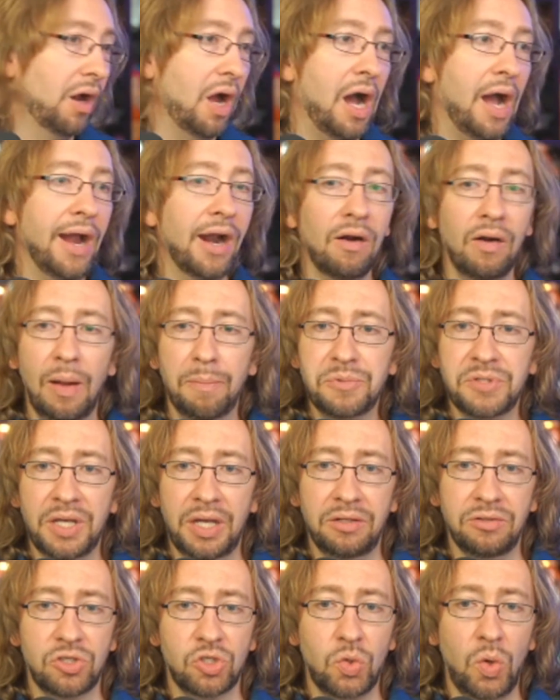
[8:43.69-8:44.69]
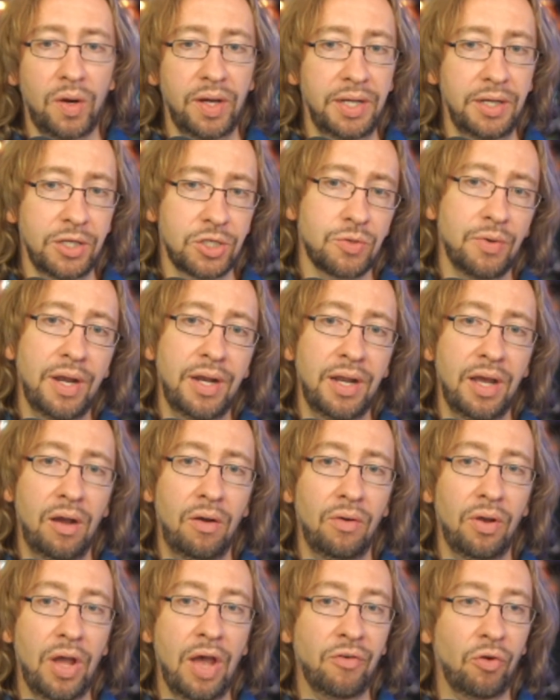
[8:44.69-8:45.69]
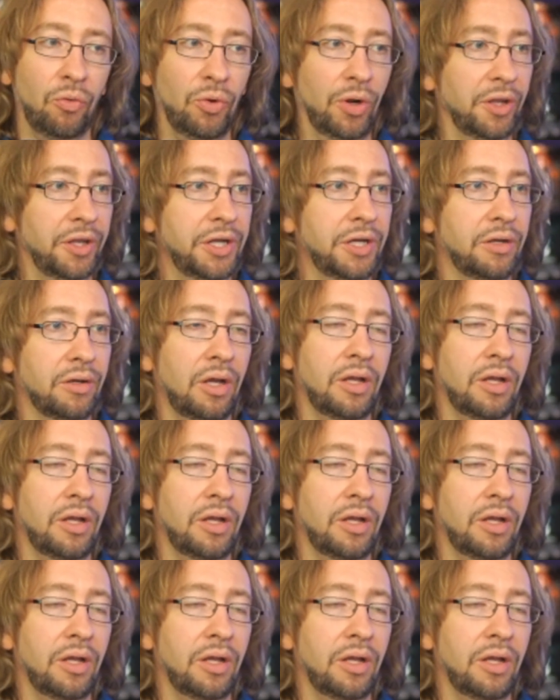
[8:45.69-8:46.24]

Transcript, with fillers: higher ups at Square Enix right now have a really,